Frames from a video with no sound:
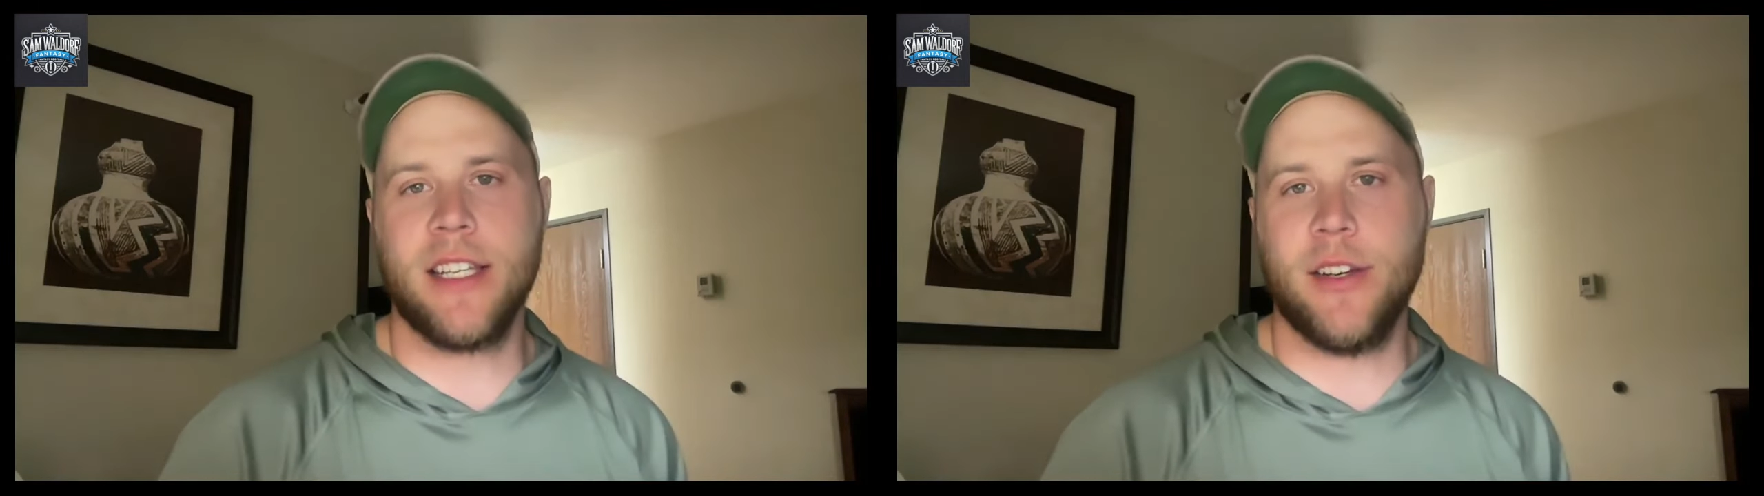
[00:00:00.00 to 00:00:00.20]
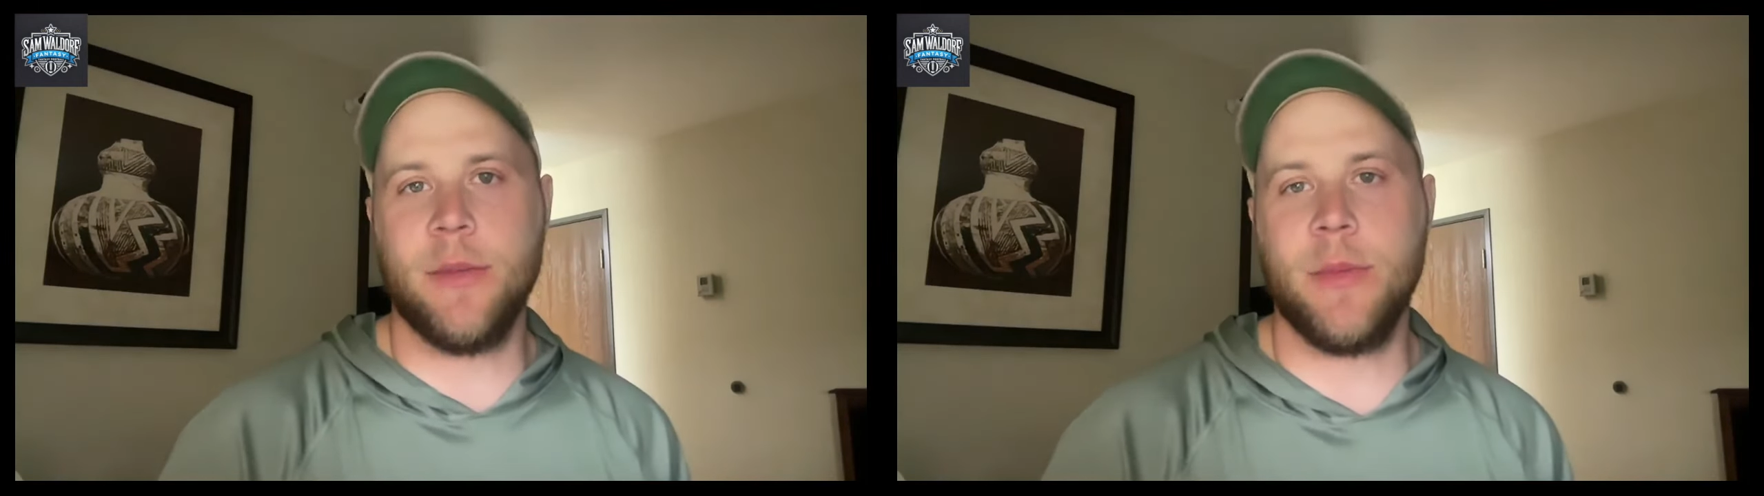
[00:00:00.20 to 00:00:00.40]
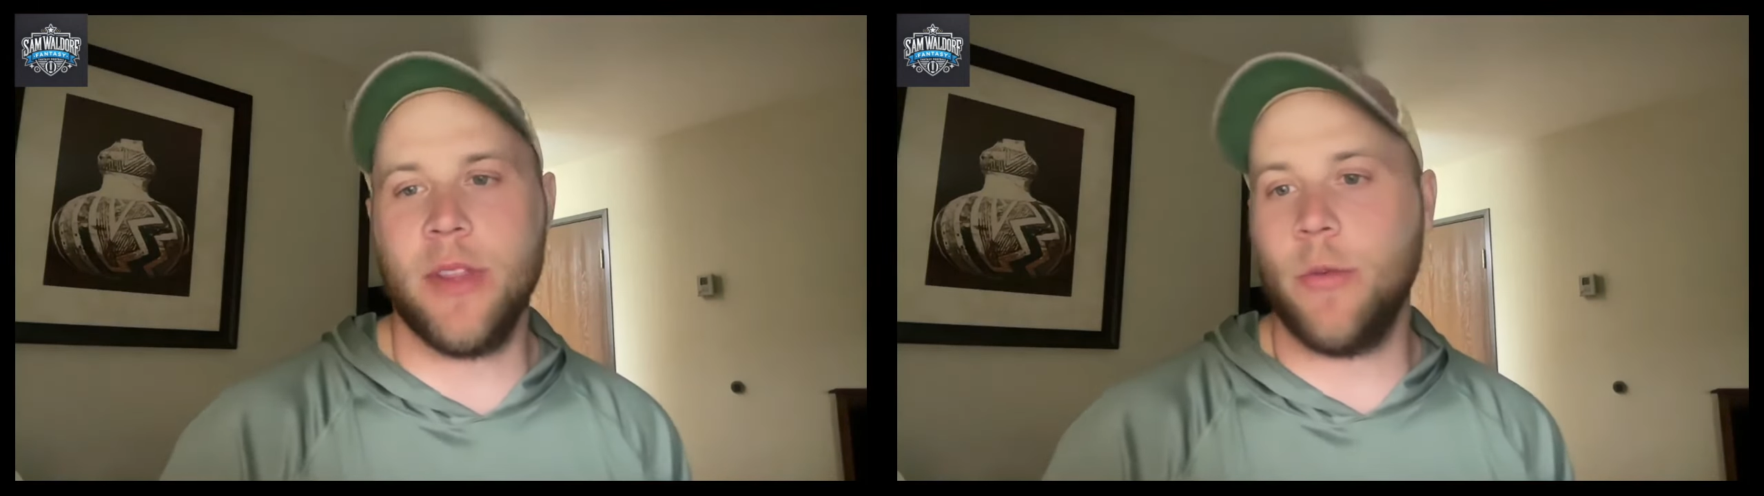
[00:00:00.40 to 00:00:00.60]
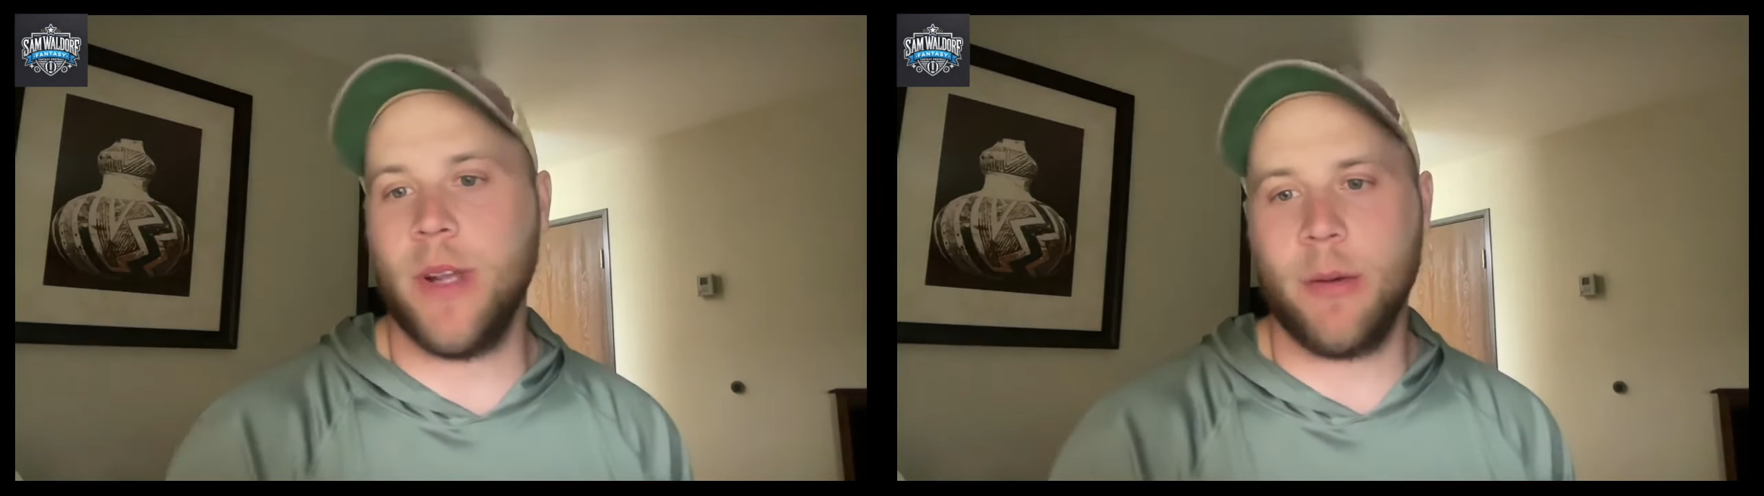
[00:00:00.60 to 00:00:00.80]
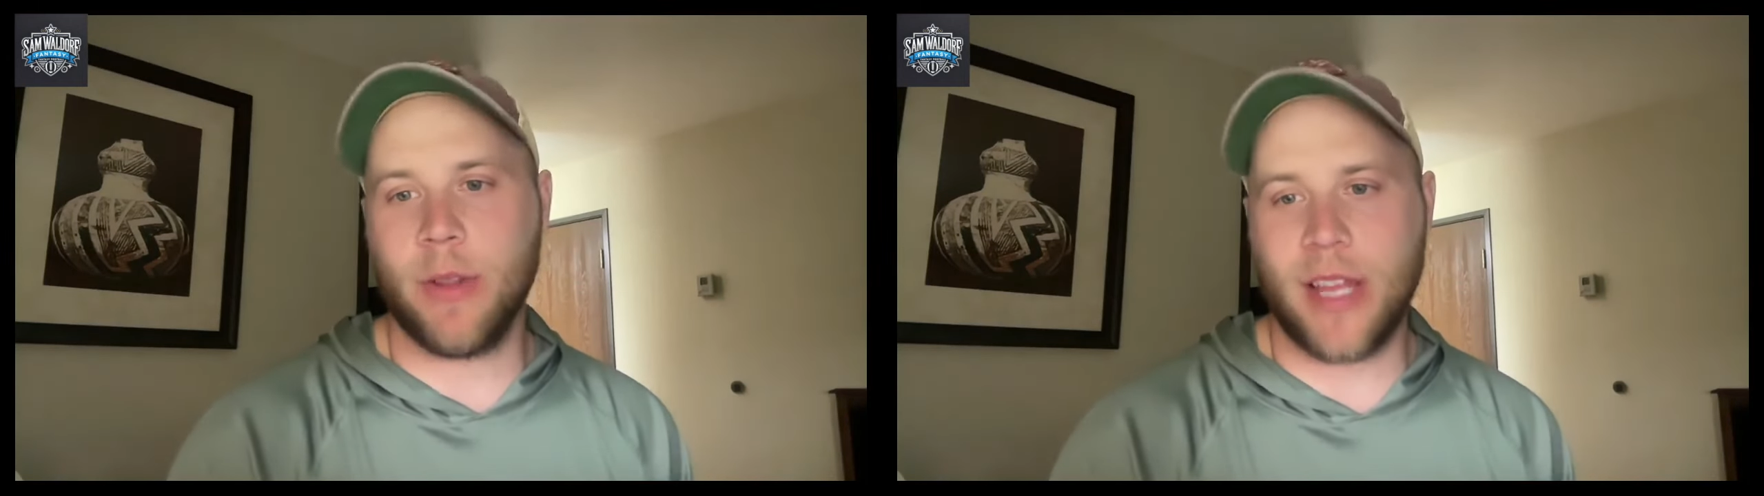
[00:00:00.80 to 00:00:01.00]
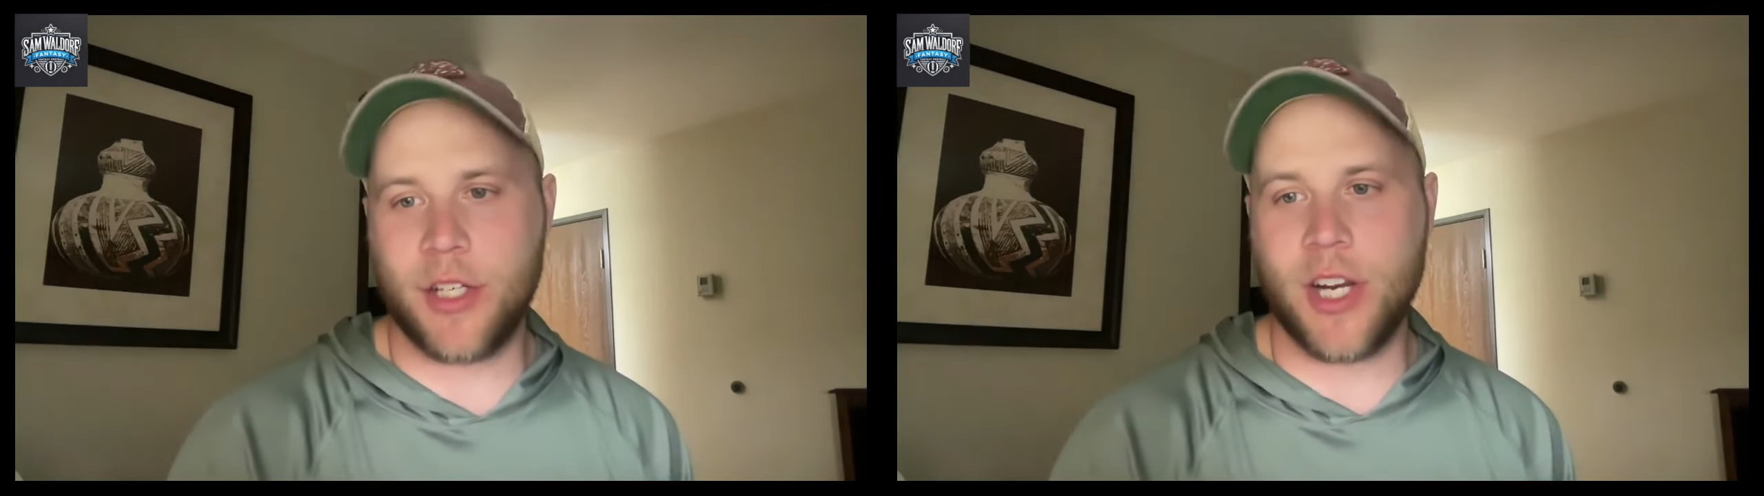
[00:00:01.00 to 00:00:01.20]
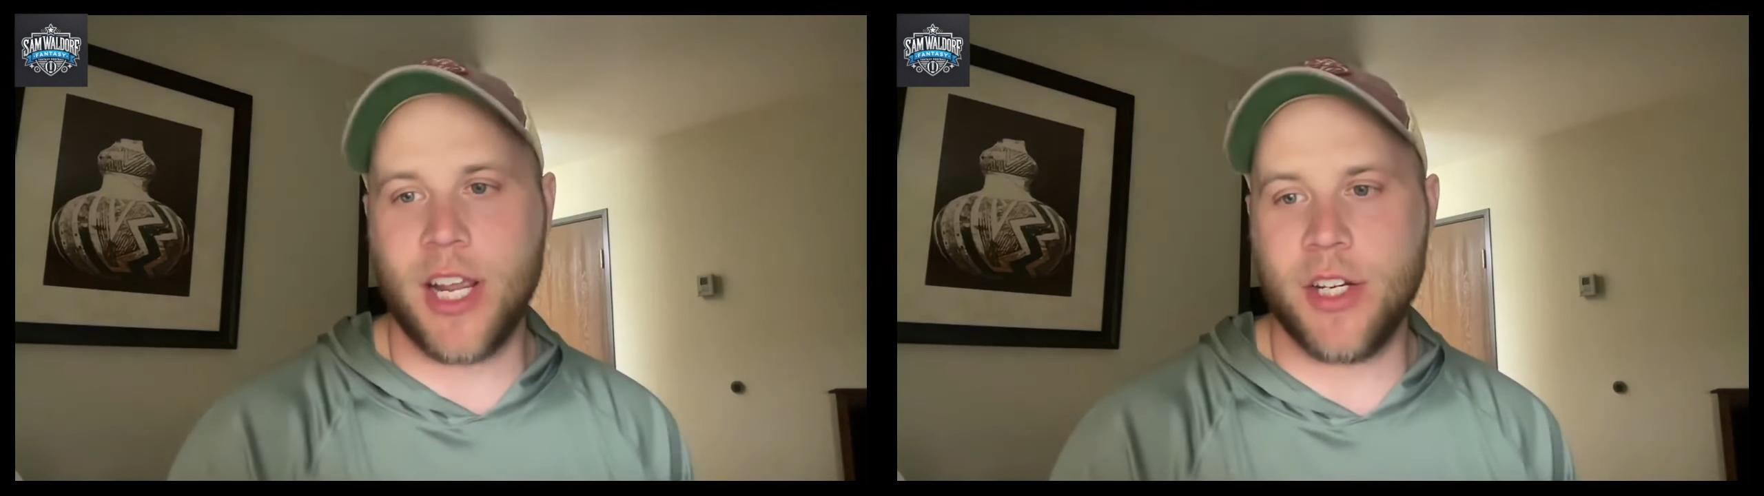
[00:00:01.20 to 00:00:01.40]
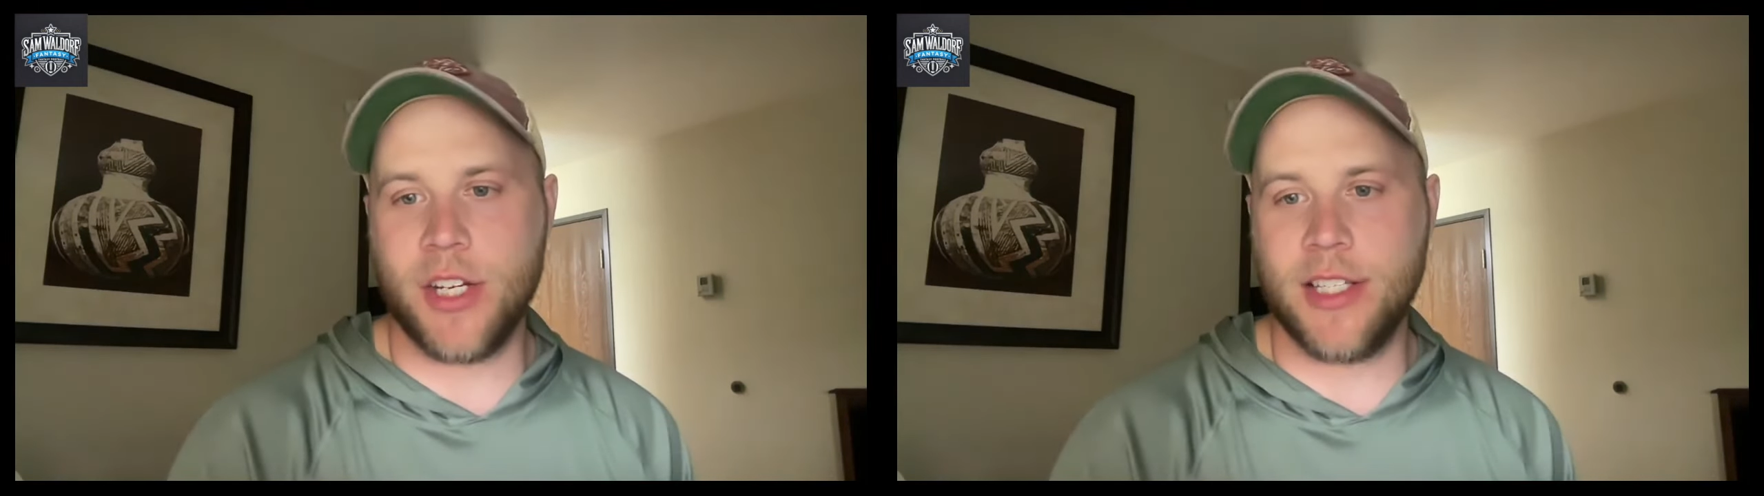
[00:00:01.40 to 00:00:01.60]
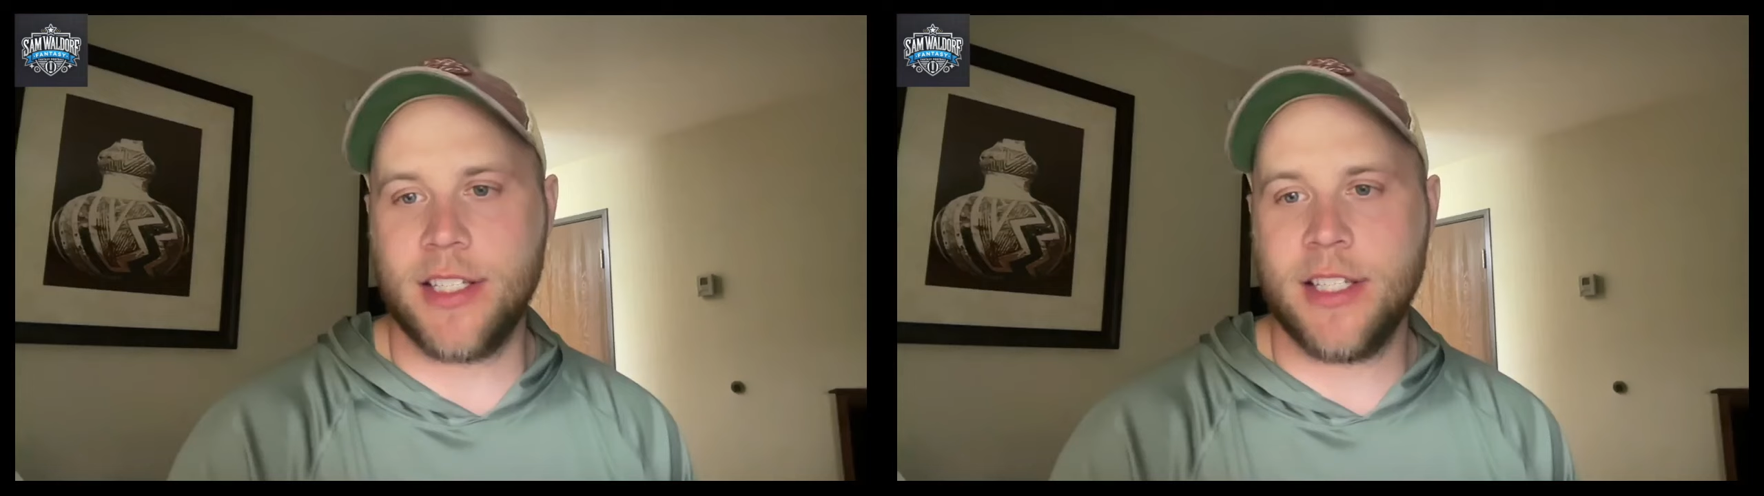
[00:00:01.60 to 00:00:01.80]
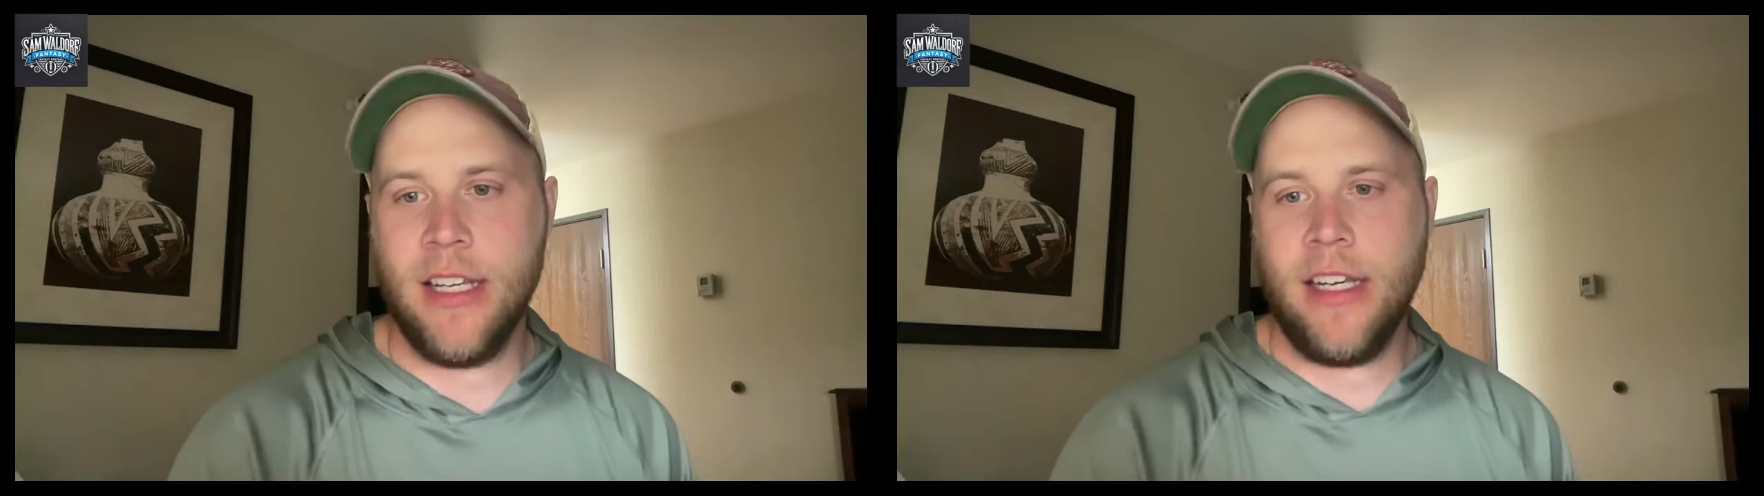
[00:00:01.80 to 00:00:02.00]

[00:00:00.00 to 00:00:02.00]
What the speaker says: could be the week where that changes.